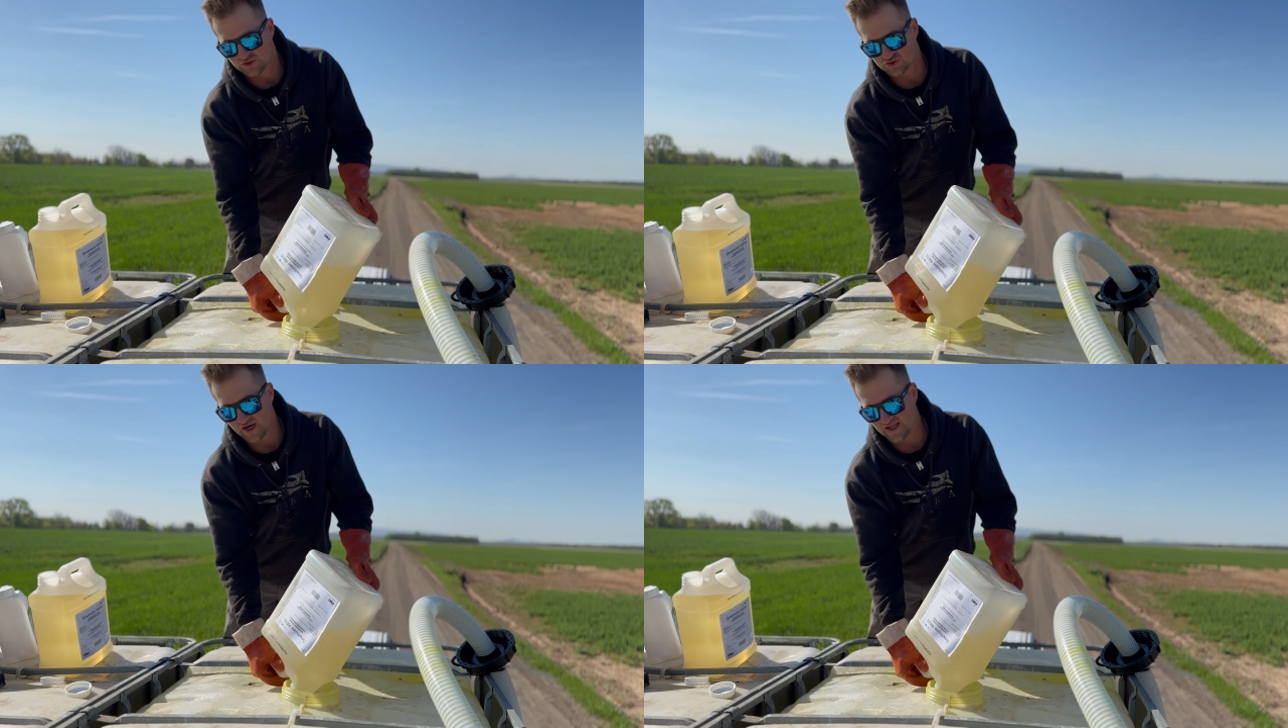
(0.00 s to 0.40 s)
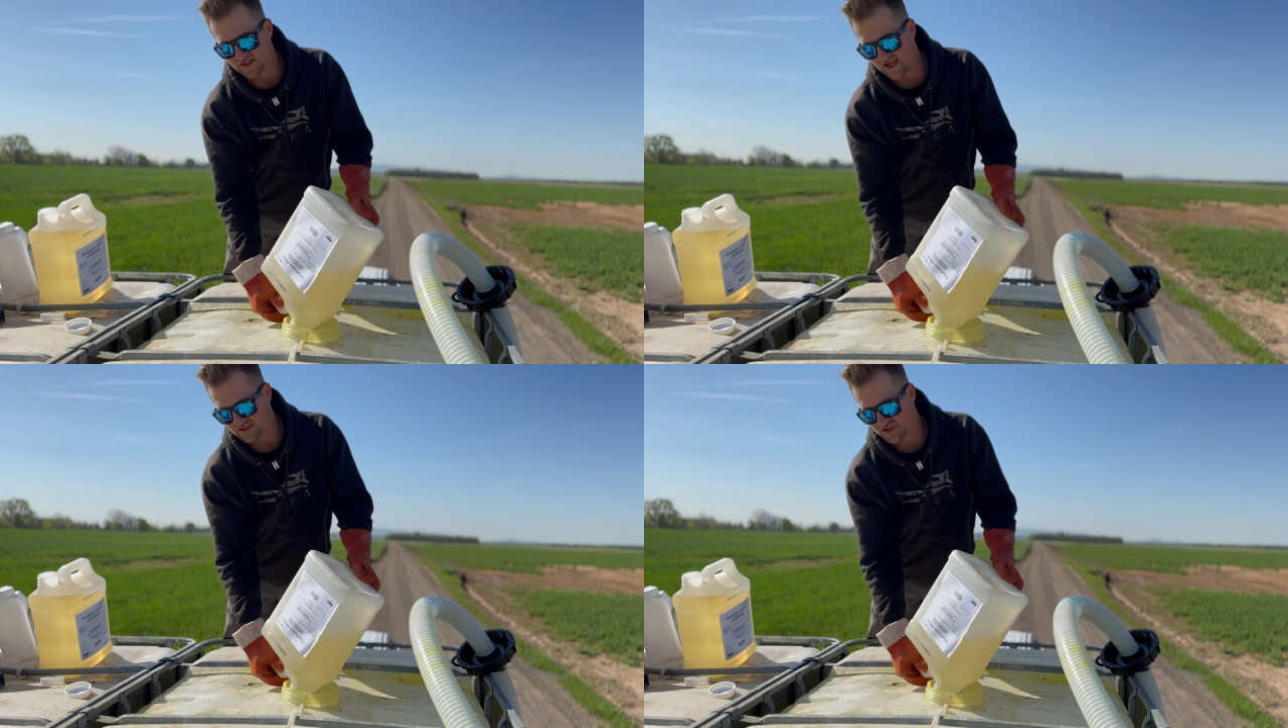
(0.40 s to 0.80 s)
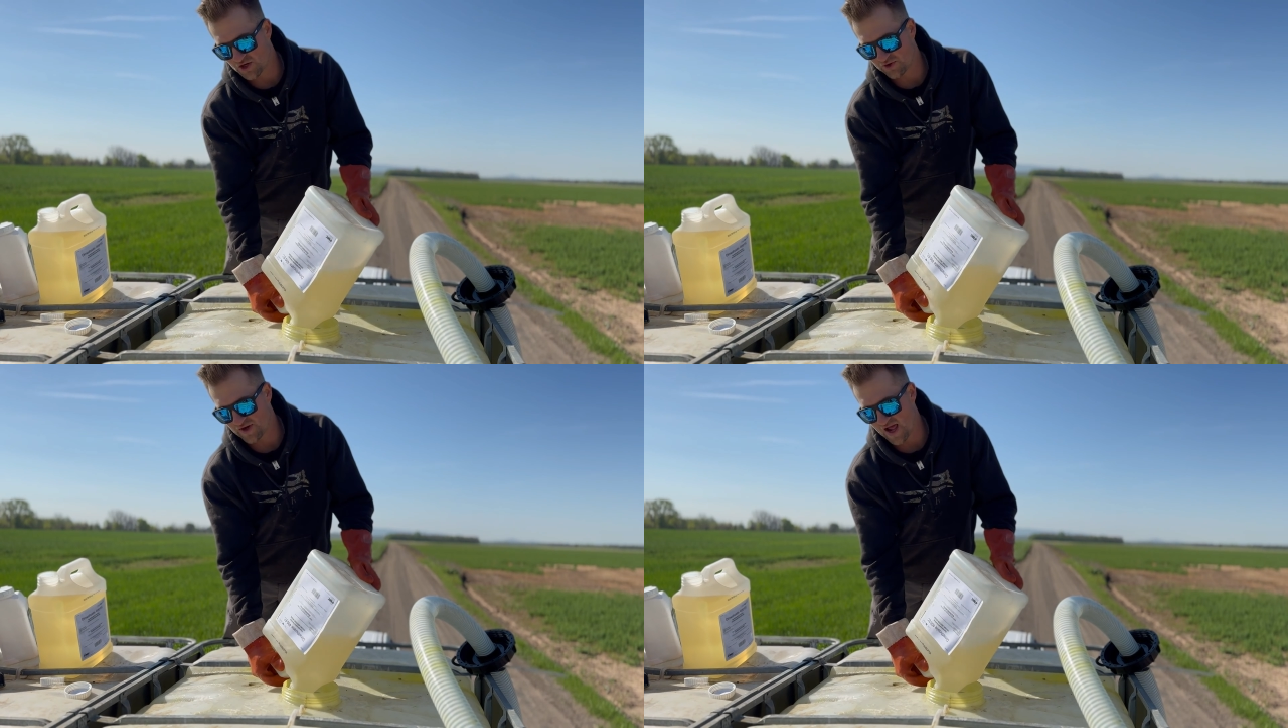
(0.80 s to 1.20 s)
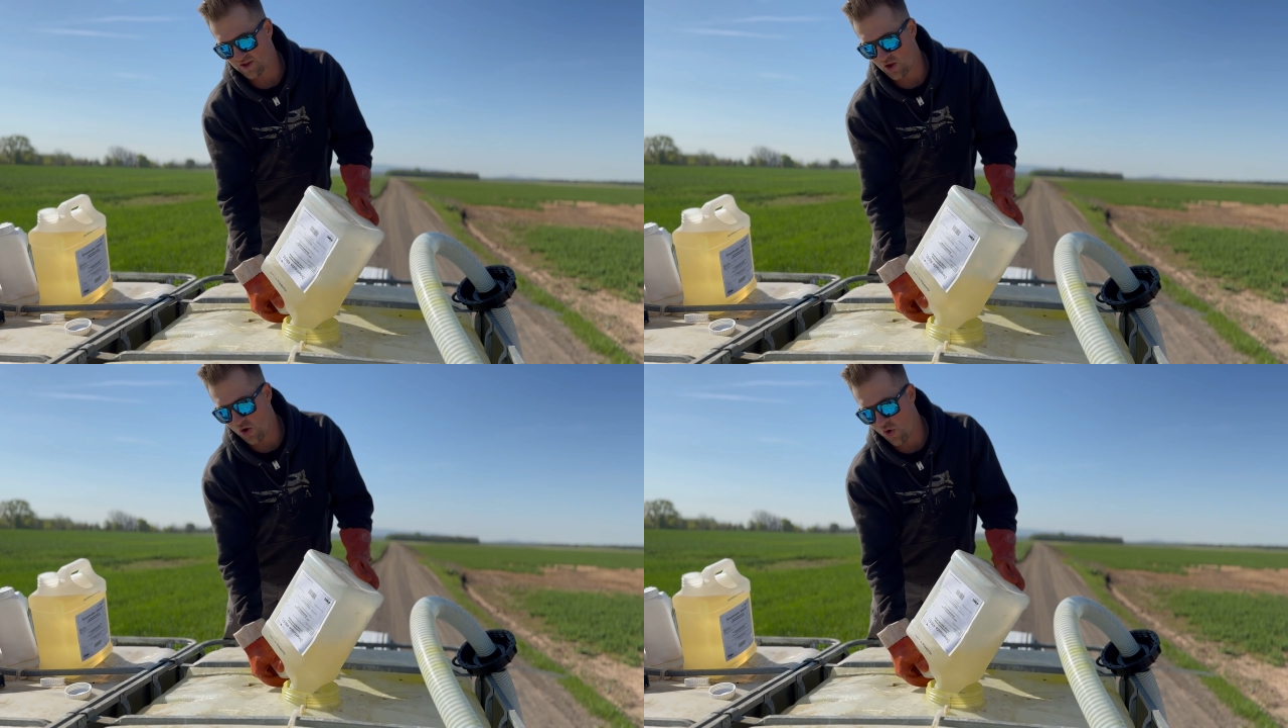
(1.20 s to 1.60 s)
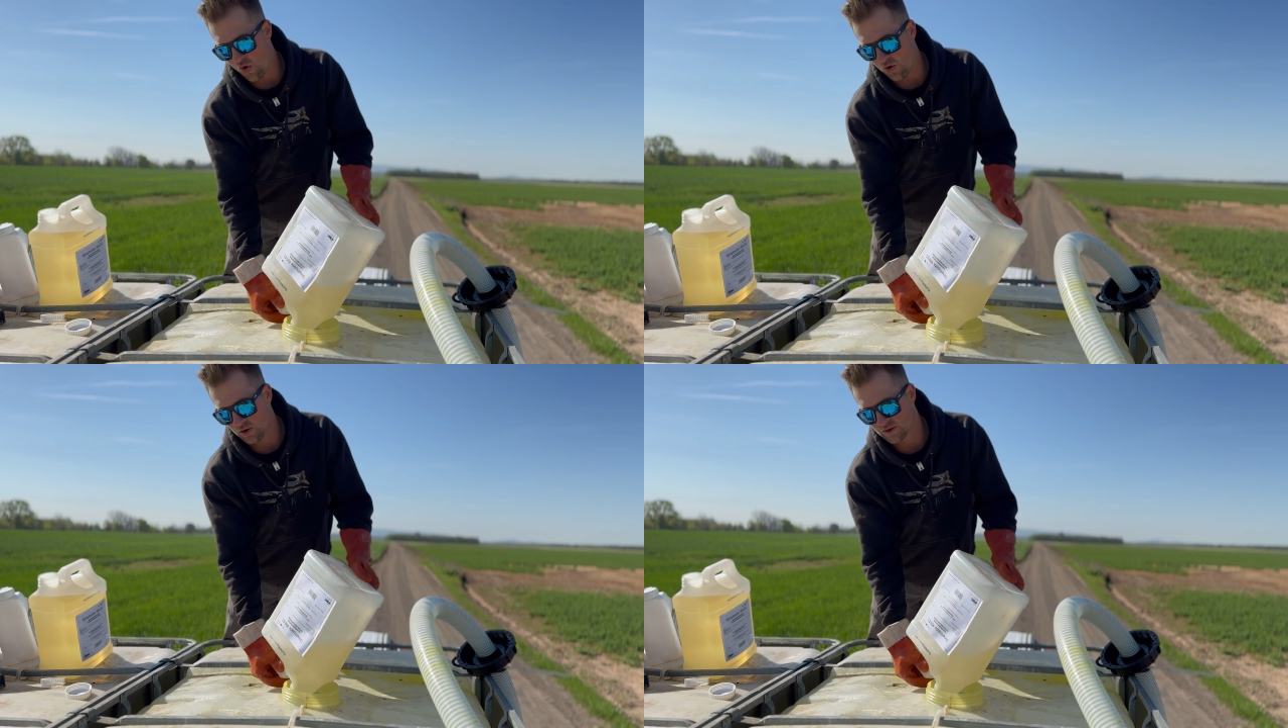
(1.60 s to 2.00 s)
try to get that sucker down in the
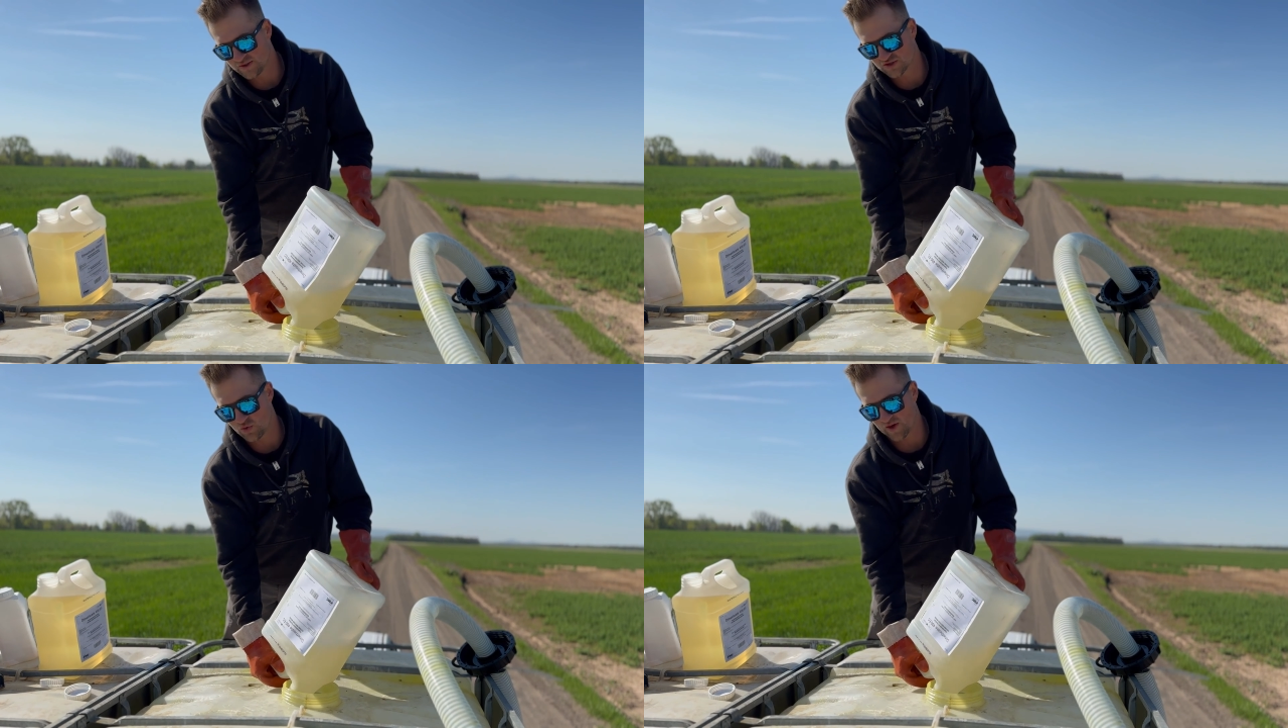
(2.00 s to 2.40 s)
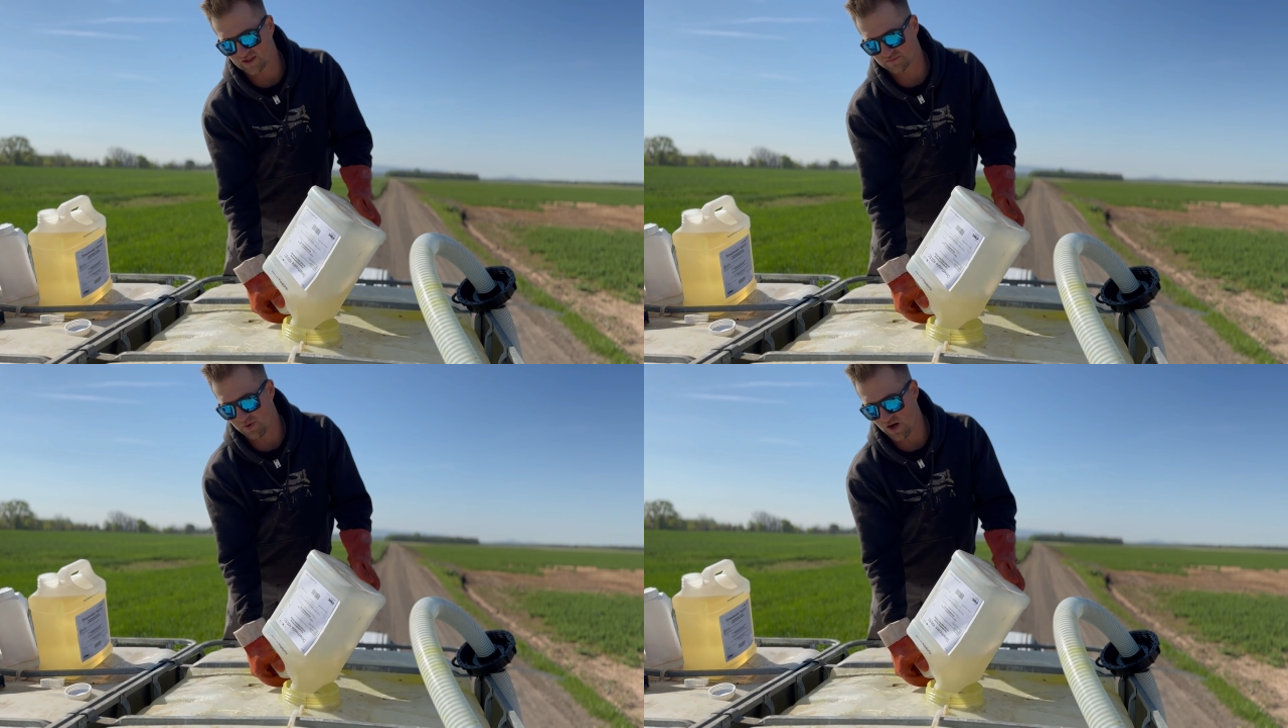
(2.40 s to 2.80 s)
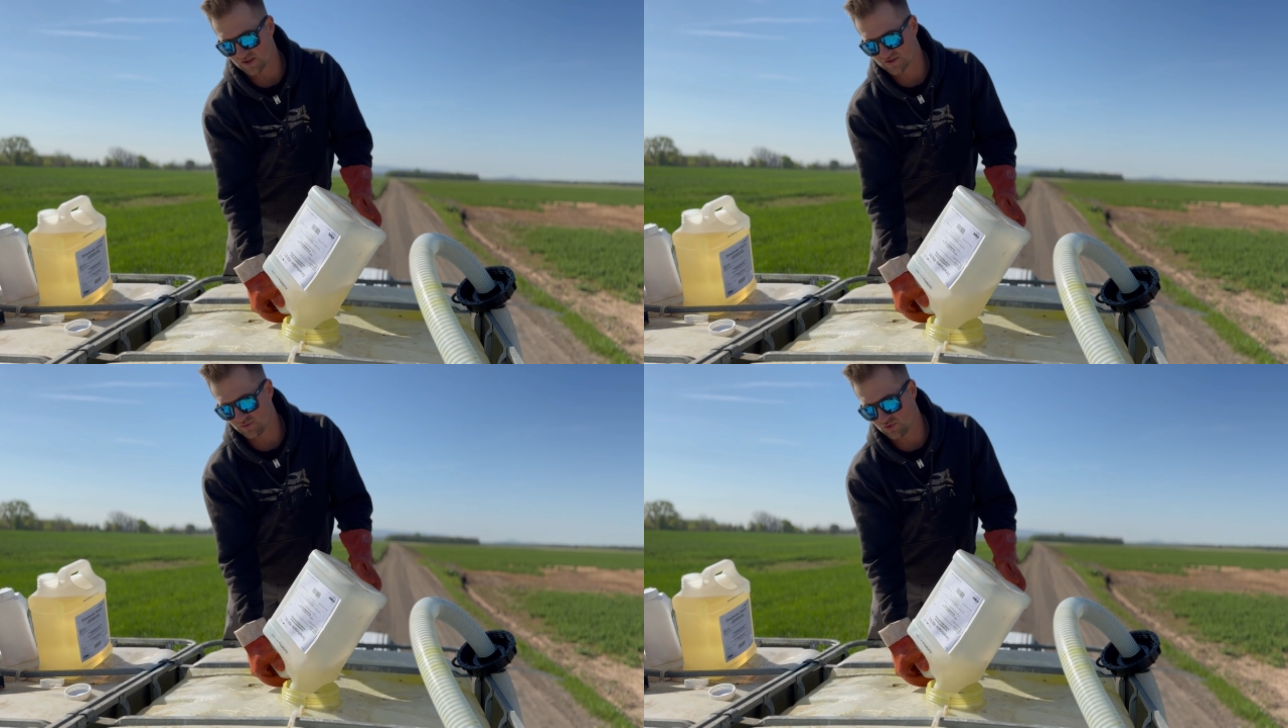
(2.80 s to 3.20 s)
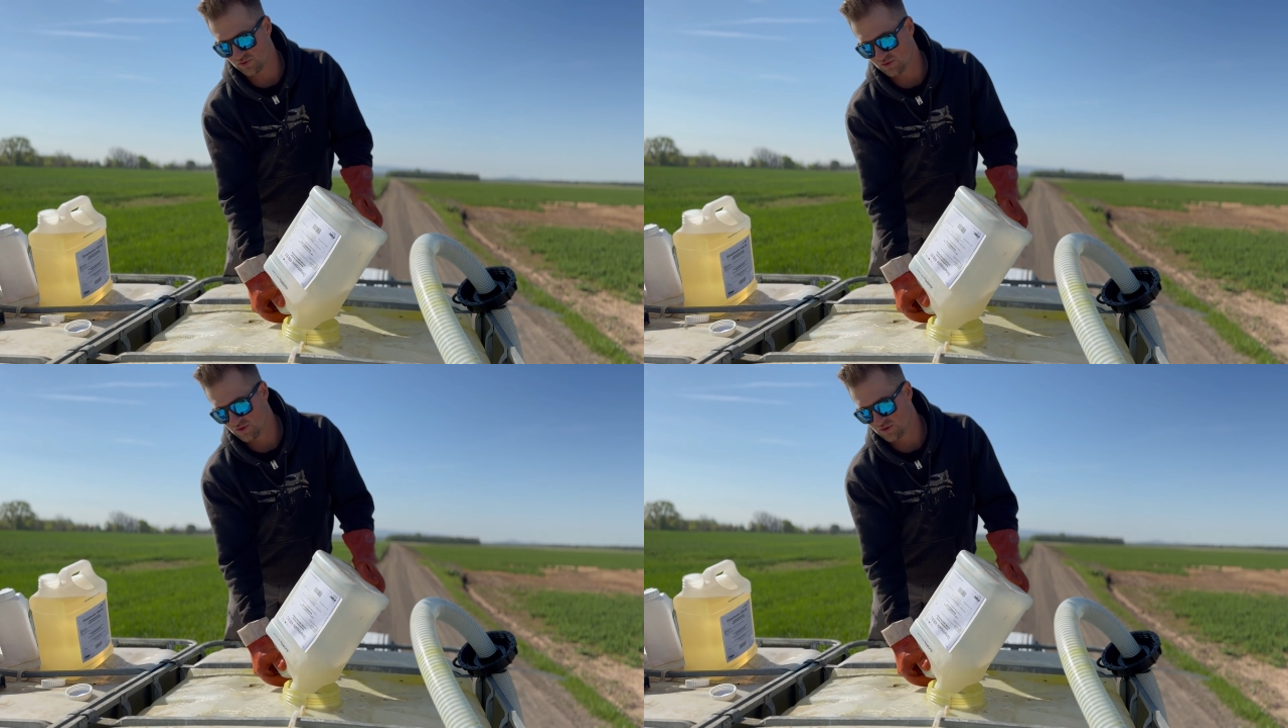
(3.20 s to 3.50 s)
hole as quick as possible.